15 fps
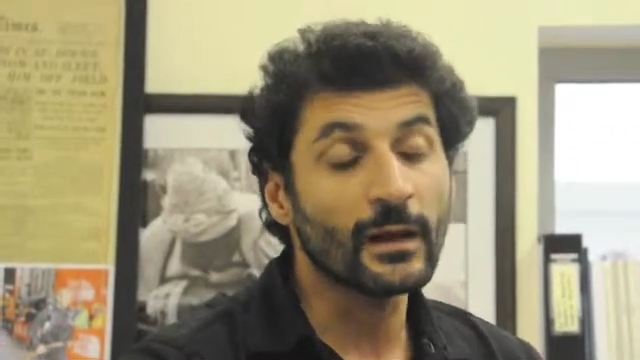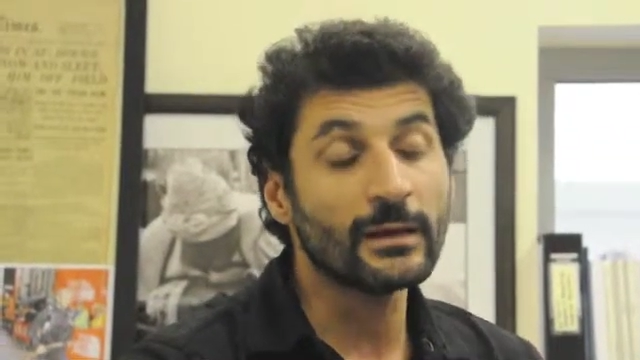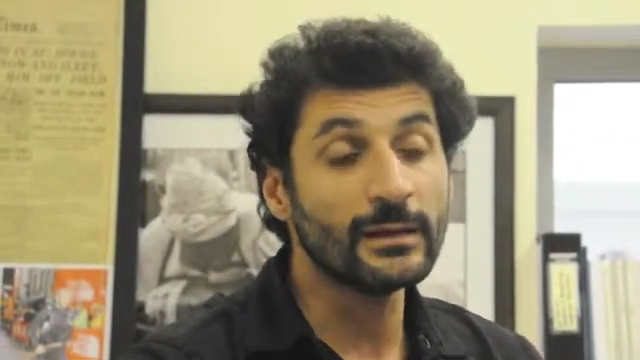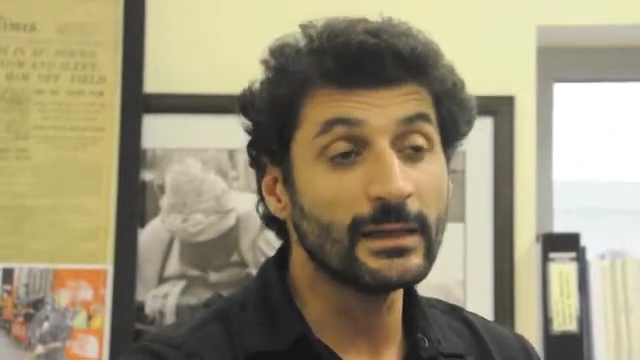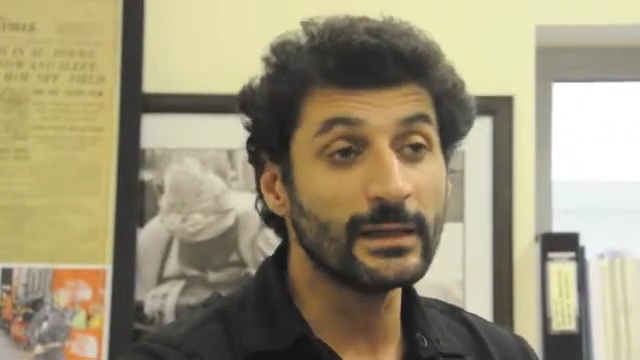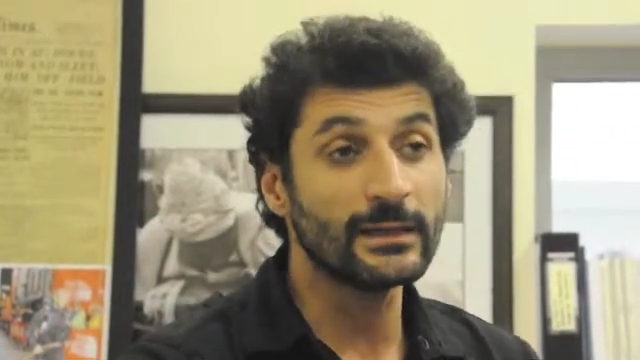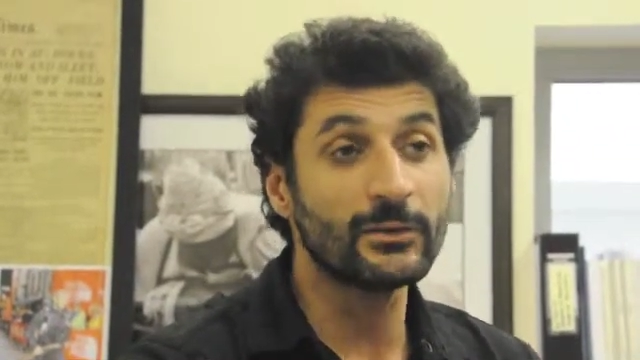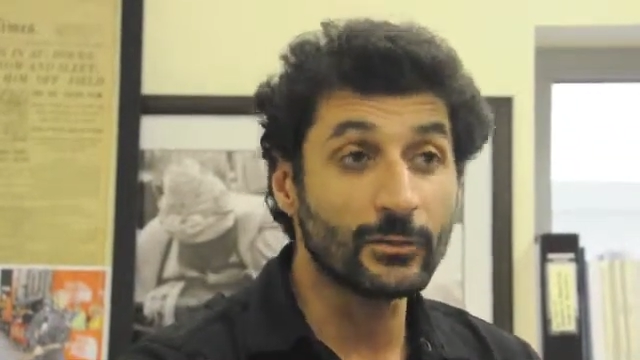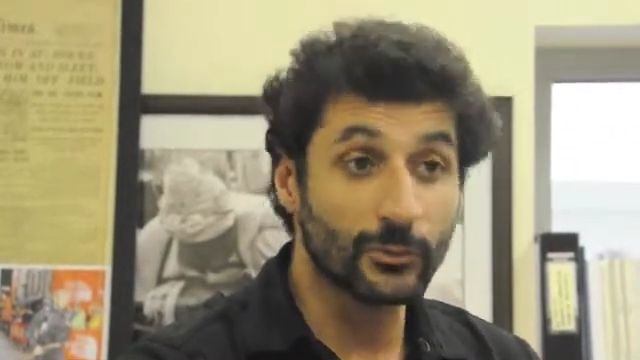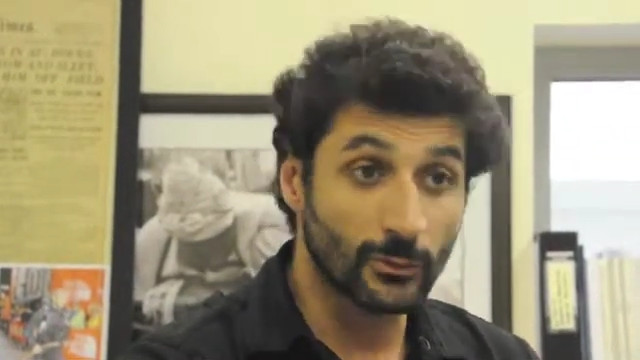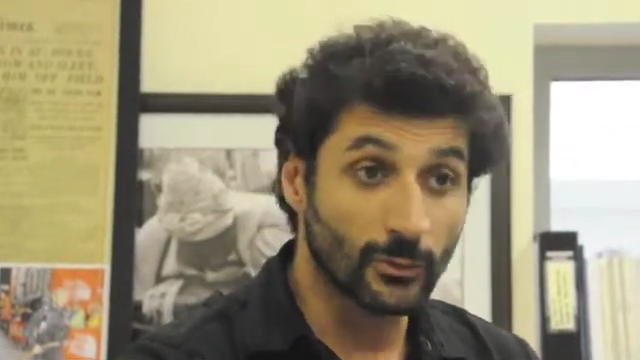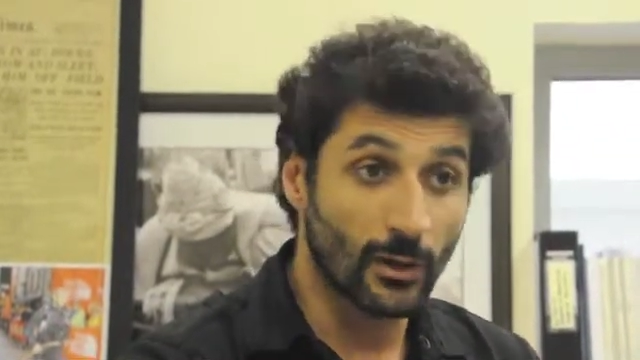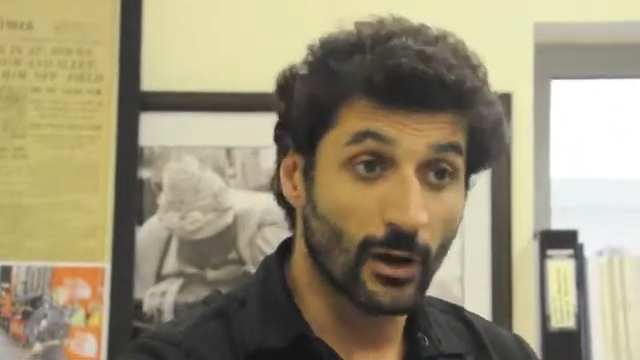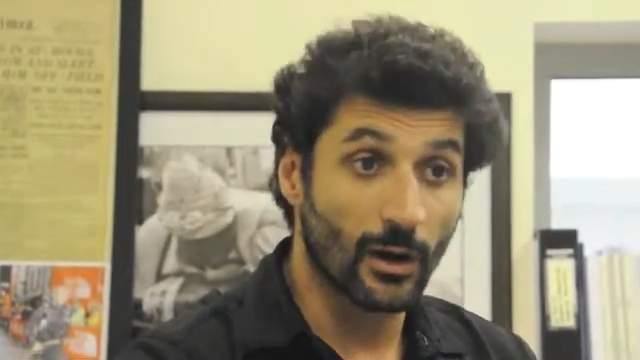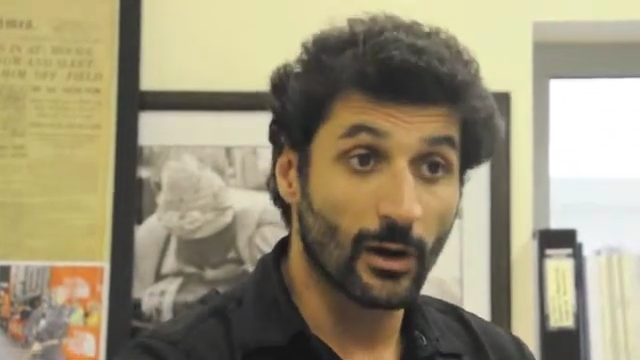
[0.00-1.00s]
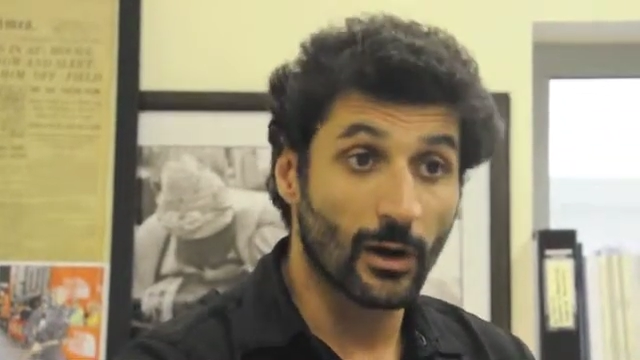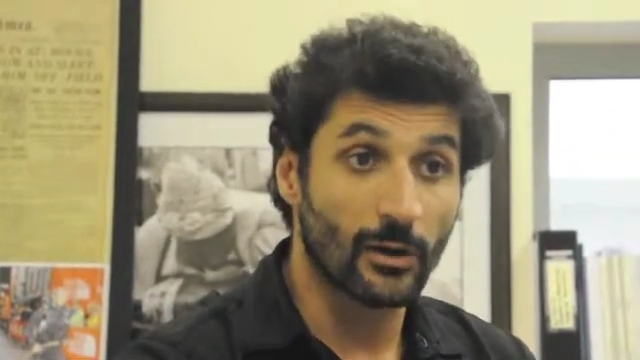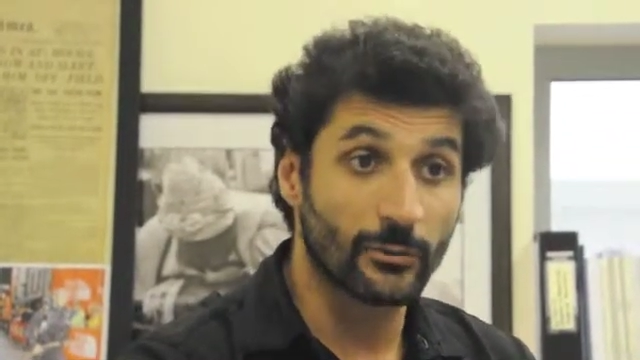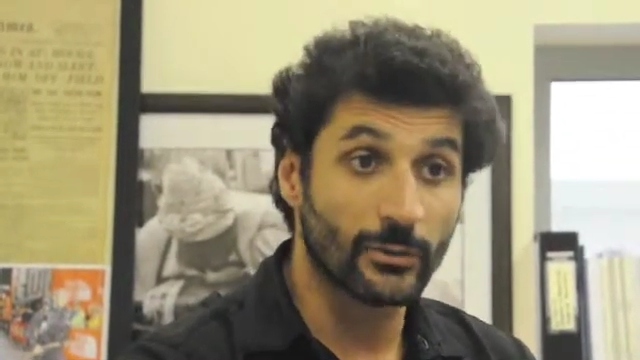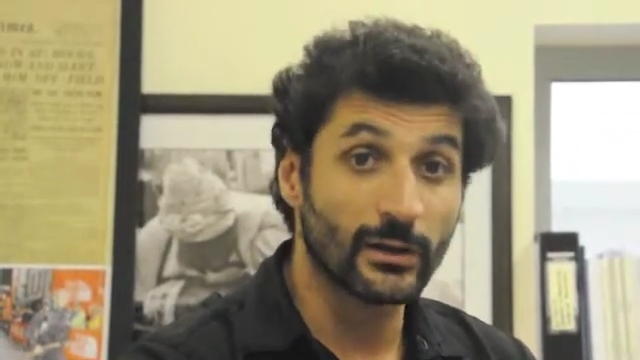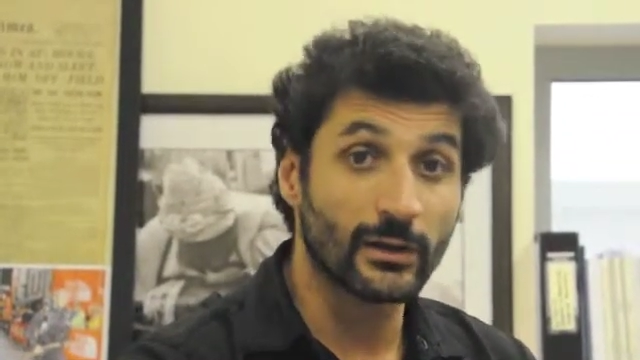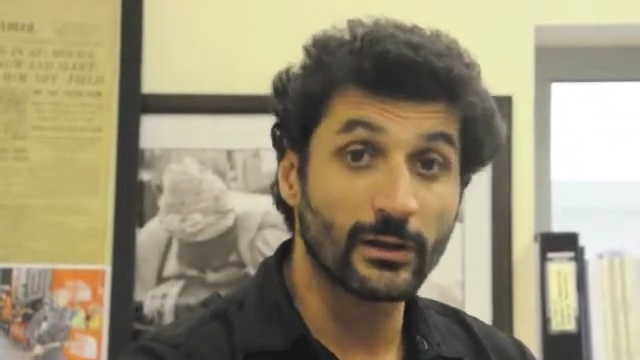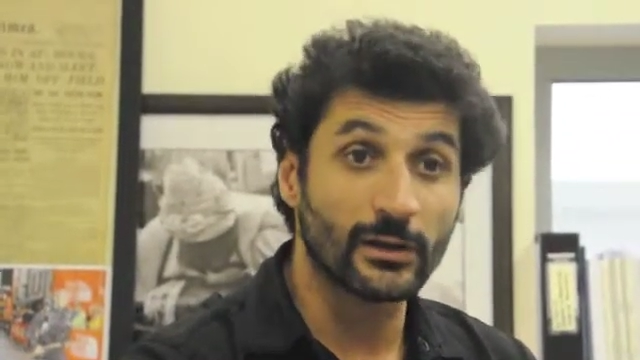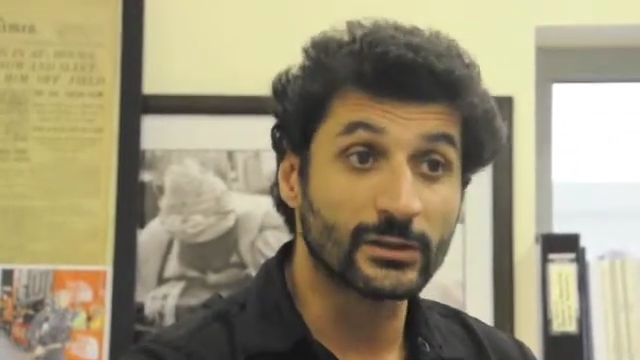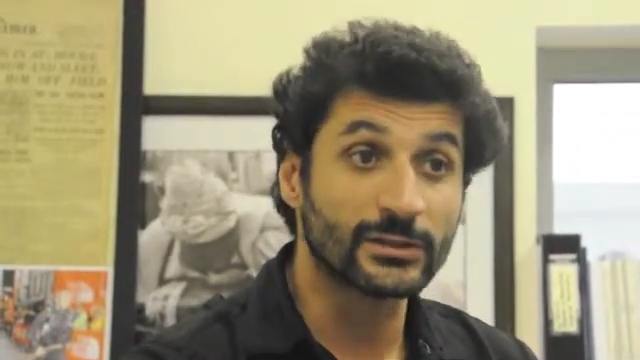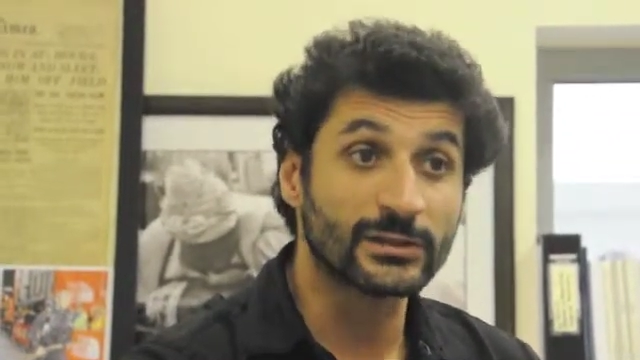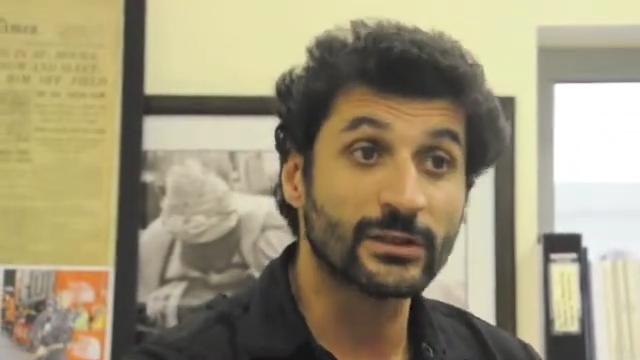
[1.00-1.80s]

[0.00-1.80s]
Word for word: lead to uh, a really a